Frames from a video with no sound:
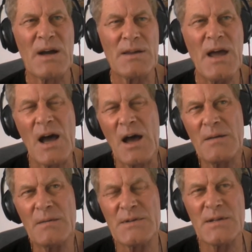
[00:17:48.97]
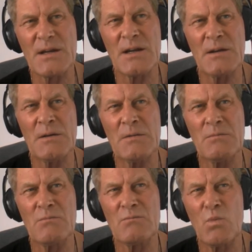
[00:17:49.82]
But yeah, it's
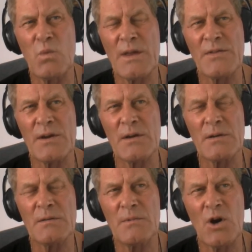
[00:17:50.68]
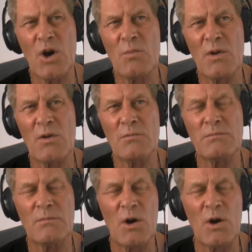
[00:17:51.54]
when the Homo